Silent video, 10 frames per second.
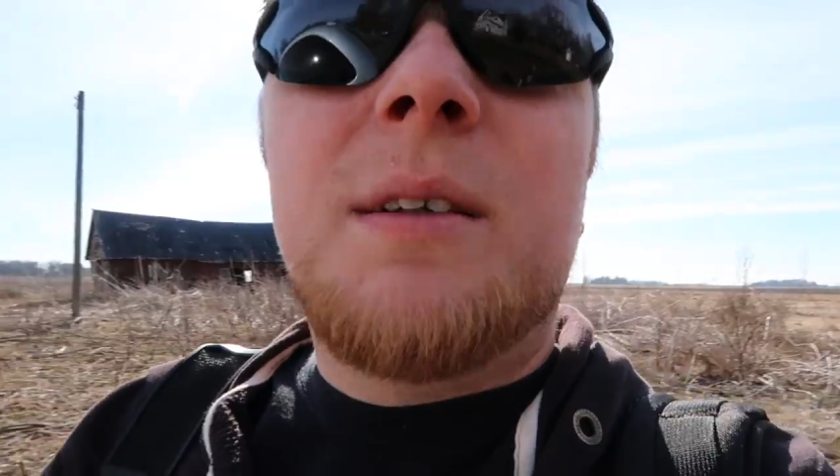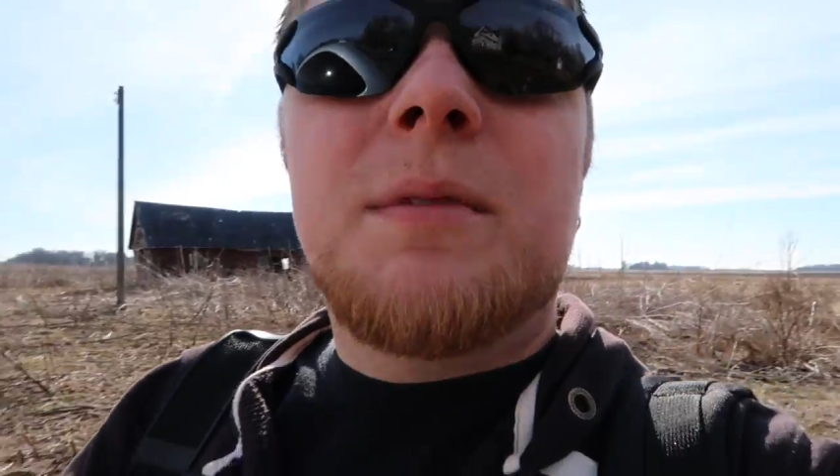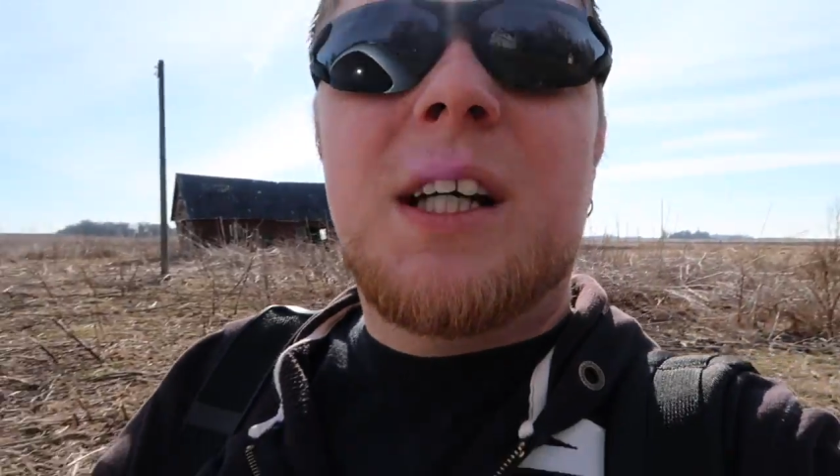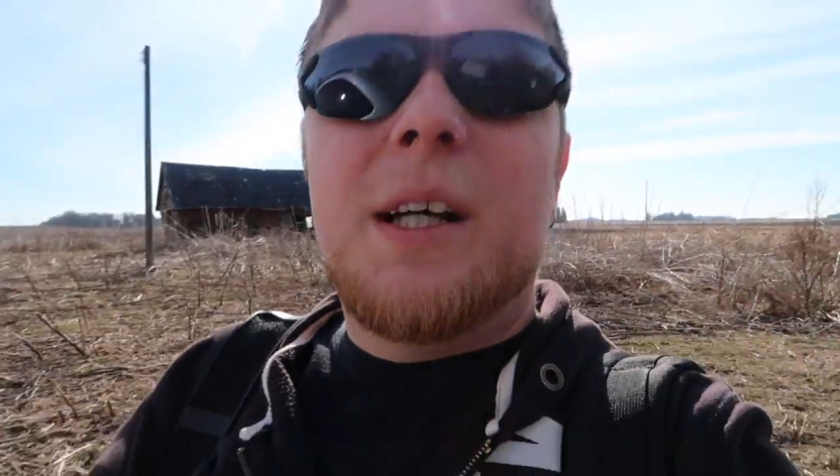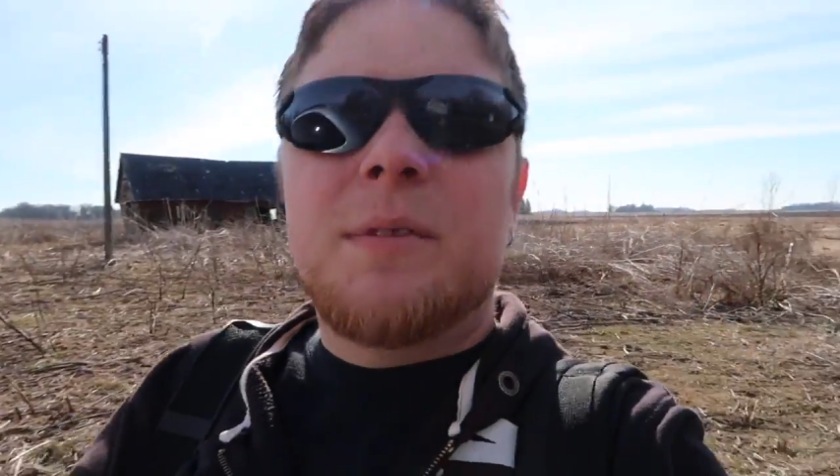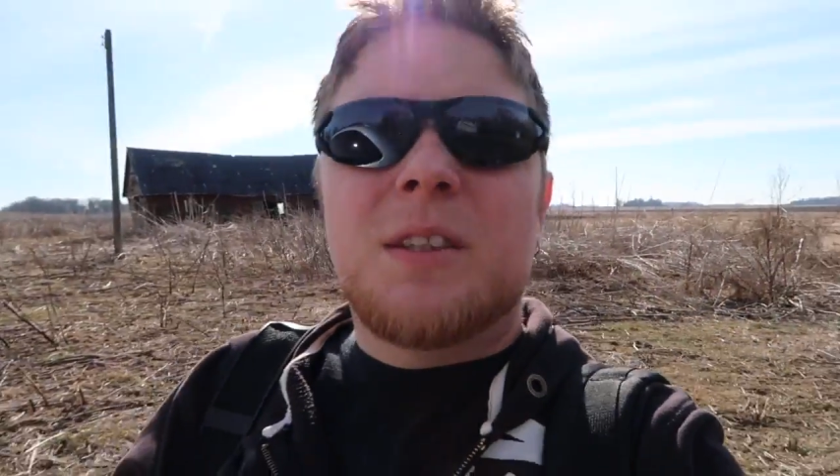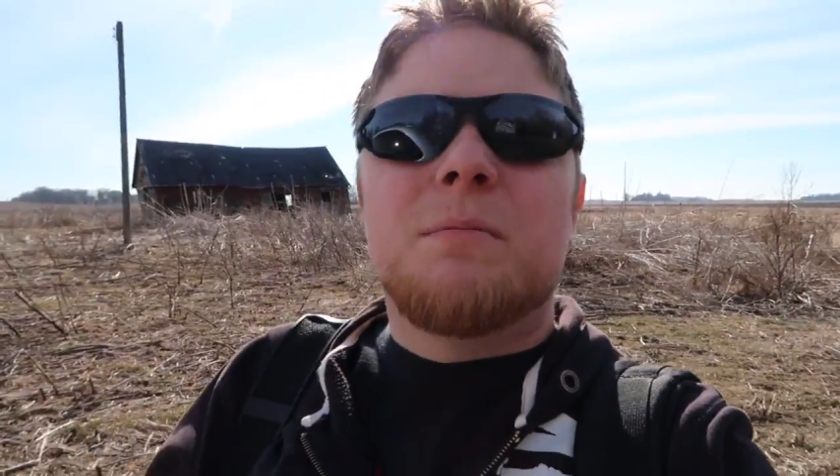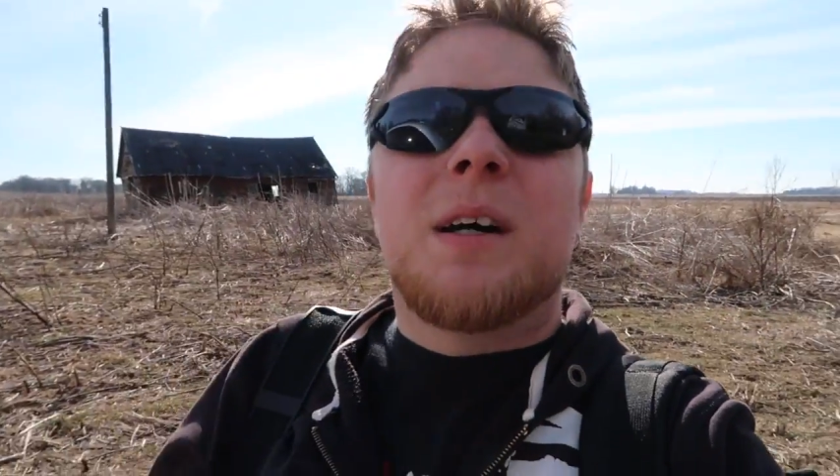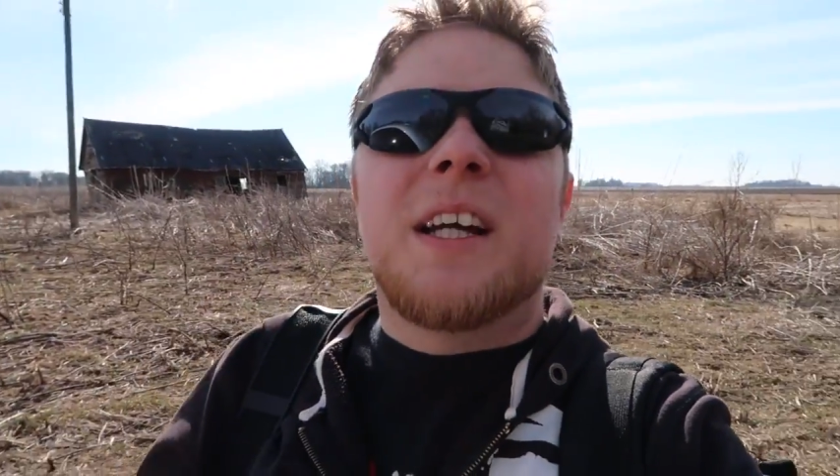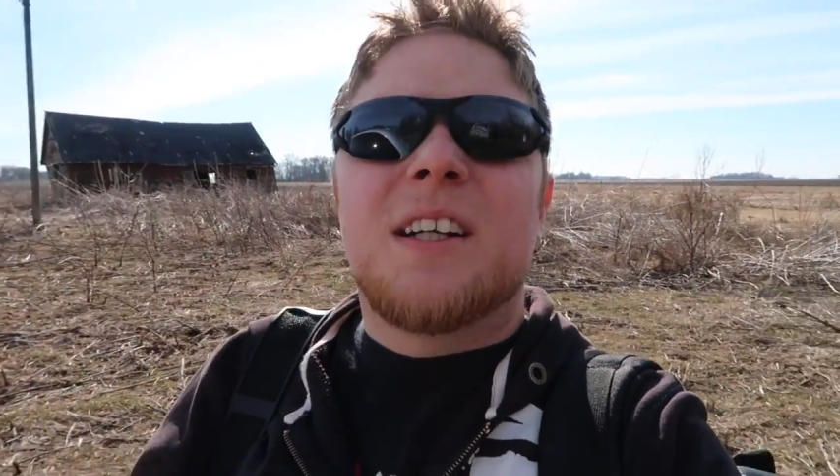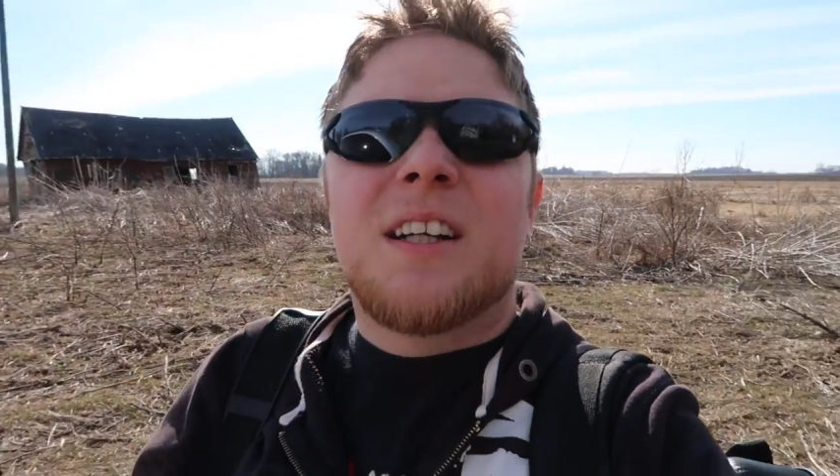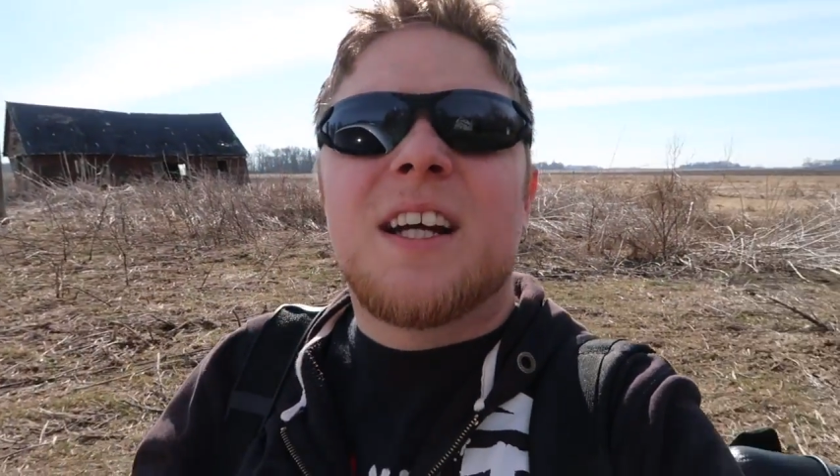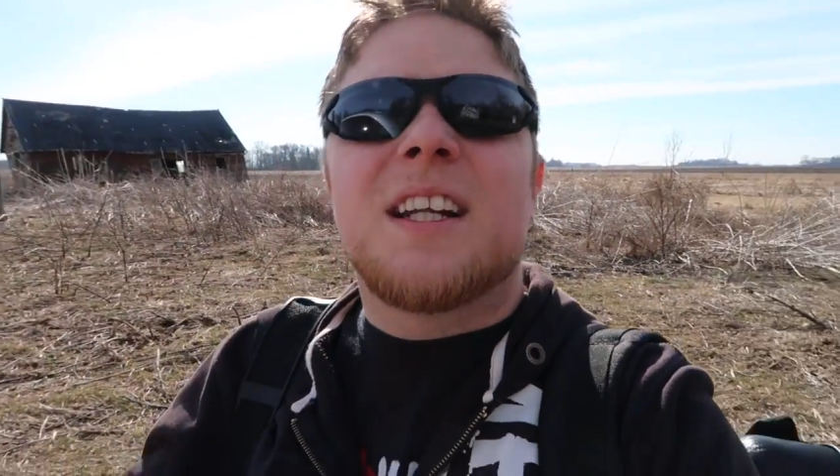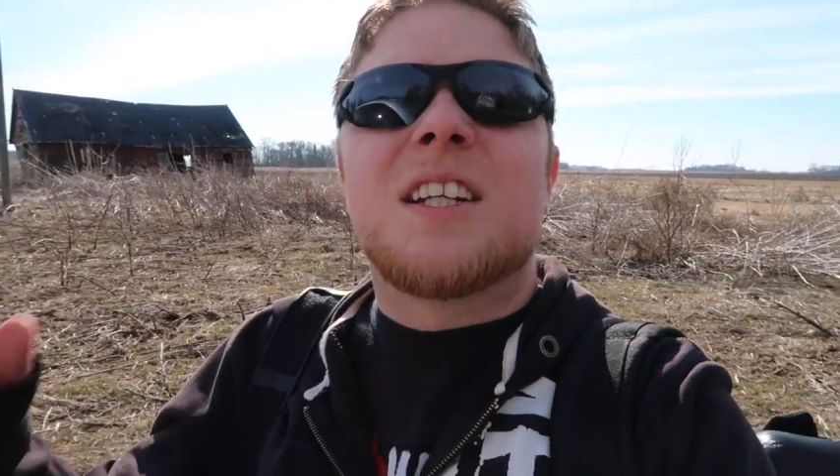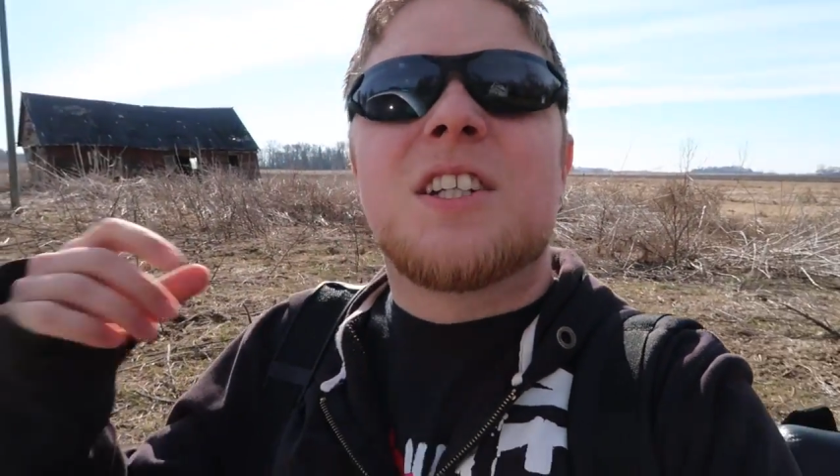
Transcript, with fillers: Sometimes my internet